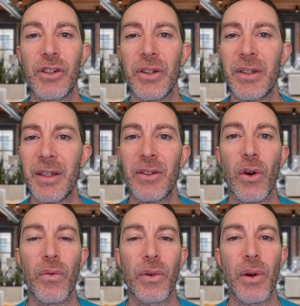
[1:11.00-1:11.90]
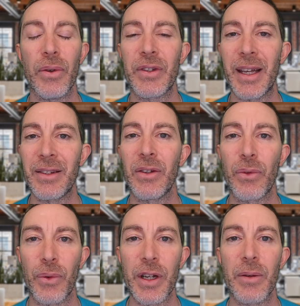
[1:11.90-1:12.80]
just this overall sense of
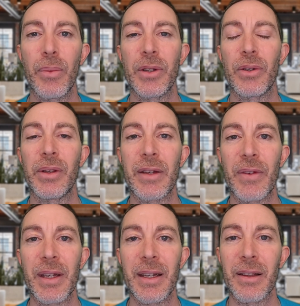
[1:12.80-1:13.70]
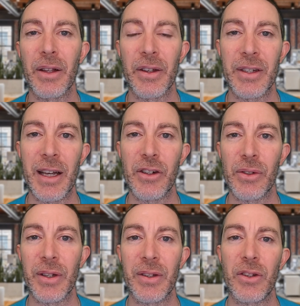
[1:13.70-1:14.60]
freedom when you're living in Los
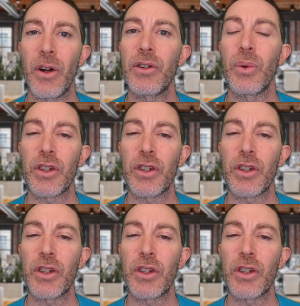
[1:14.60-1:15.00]
Angeles. It's hard to